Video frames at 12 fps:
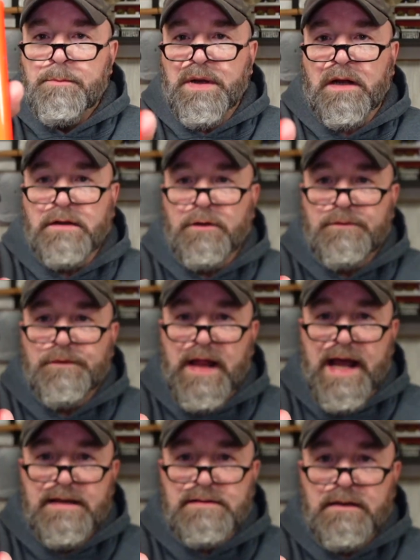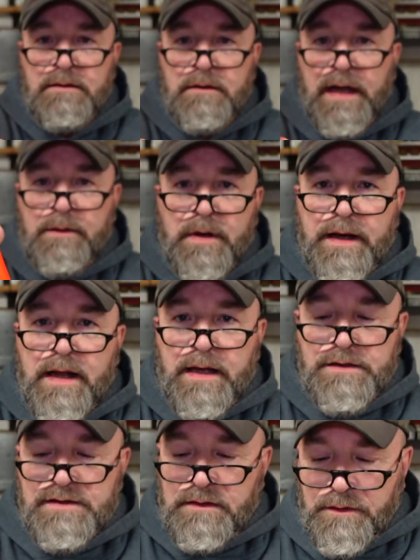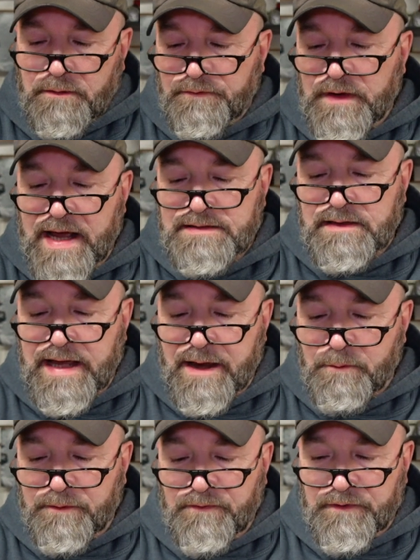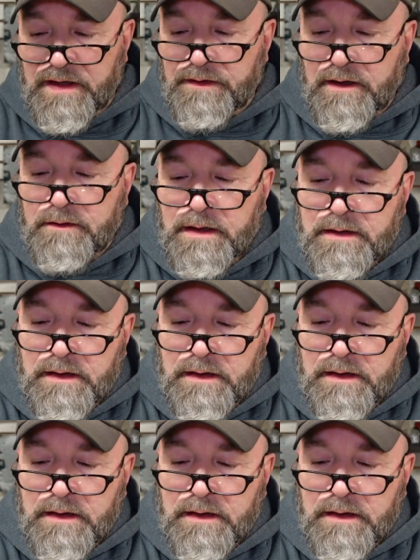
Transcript: a little flask, right? Why not? Just a little flask. That would fit in there.